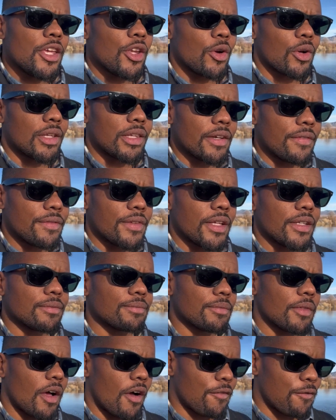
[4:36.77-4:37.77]
Clifton,
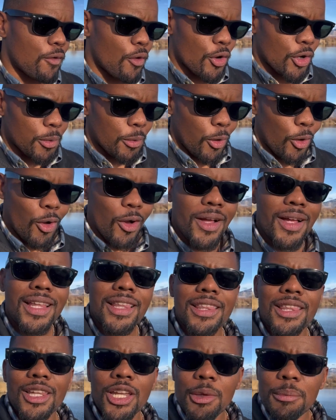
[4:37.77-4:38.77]
affordable,
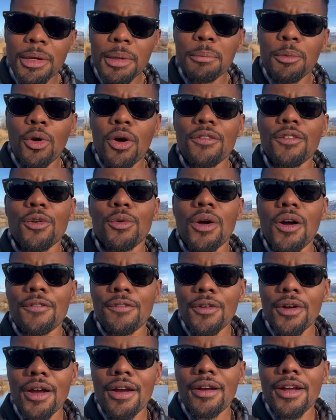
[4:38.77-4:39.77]
a little bit more of a
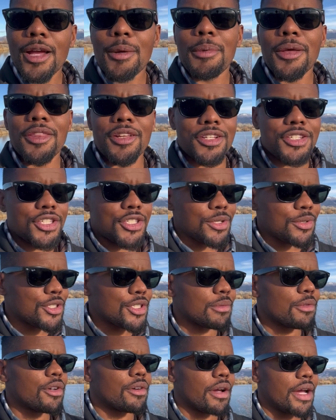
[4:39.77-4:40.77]
rougher area, but there's still
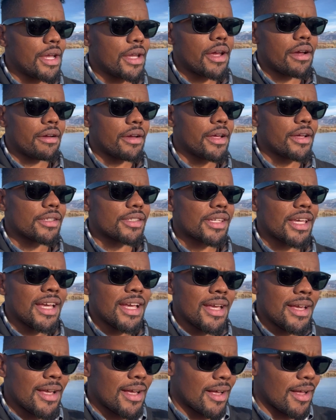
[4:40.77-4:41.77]
some great areas
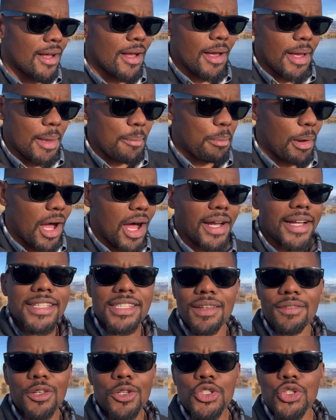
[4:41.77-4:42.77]
and pockets
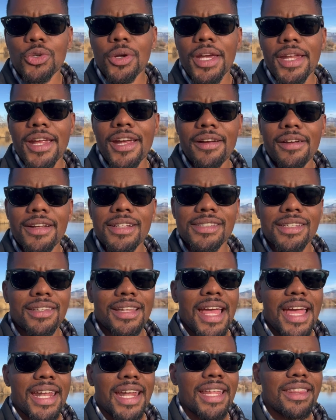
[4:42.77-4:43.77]
of those great areas in
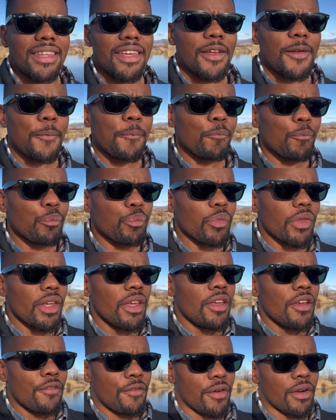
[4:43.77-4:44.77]
that. And I think
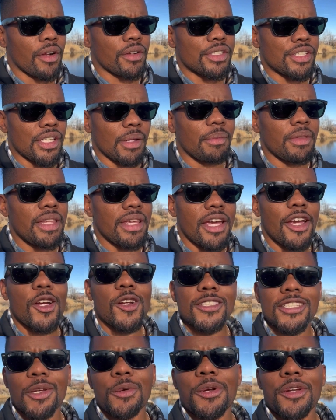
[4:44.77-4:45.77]
for some of the
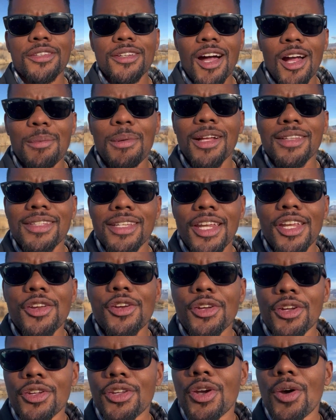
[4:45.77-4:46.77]
areas that we're going to talk about today, you're
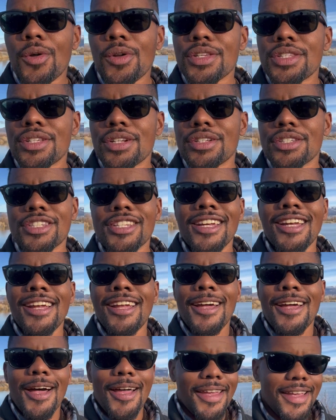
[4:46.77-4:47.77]
going to notice
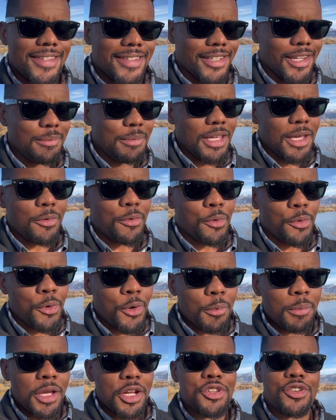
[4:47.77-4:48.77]
it's going to be a
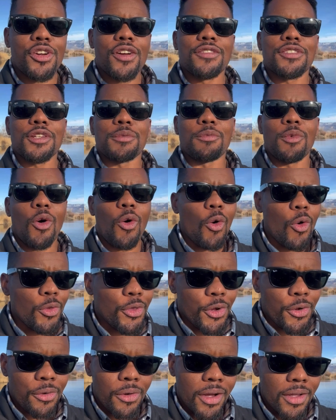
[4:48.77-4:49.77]
real mixture of some
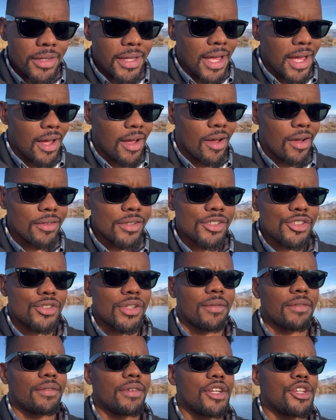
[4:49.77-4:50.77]
older rundown
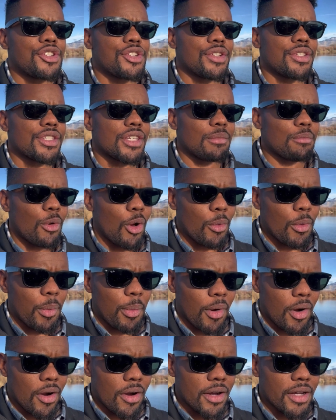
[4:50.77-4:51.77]
subdivisions and mobile
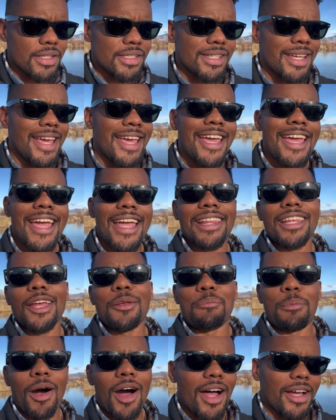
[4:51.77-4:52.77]
parks, and
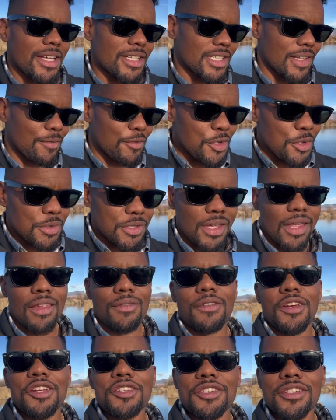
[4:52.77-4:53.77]
then pockets of new
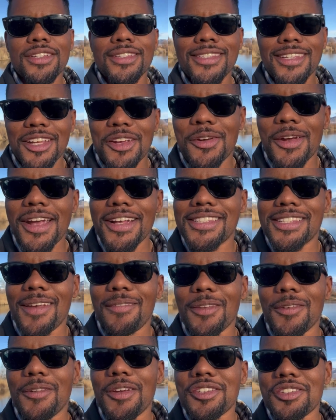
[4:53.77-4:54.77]
subdivisions and great
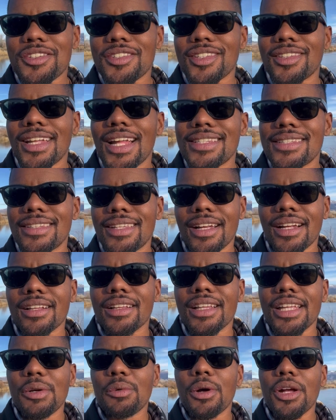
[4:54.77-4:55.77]
subdivisions. And that's
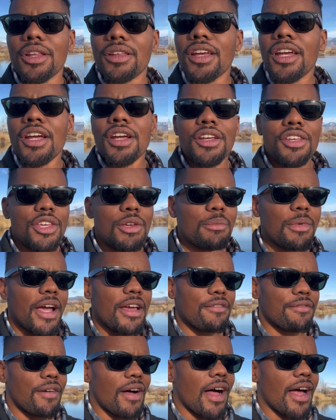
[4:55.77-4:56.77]
technically what you
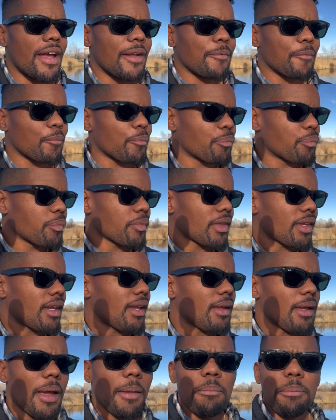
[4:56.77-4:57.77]
might find
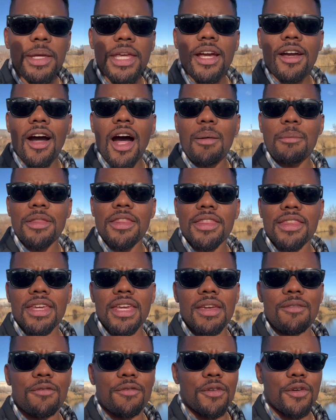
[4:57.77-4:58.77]
be a common
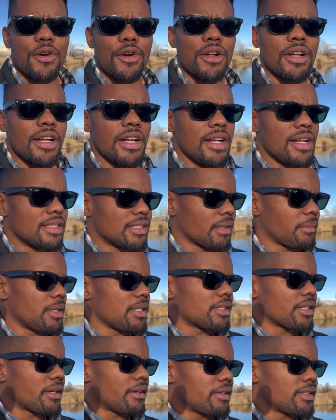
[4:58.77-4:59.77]
theme for some of
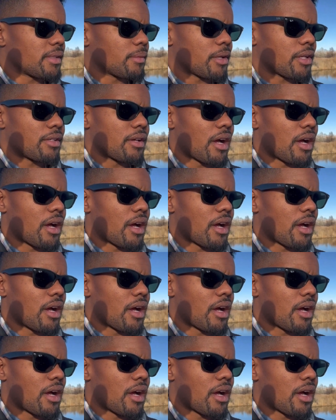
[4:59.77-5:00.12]
these areas that we're going to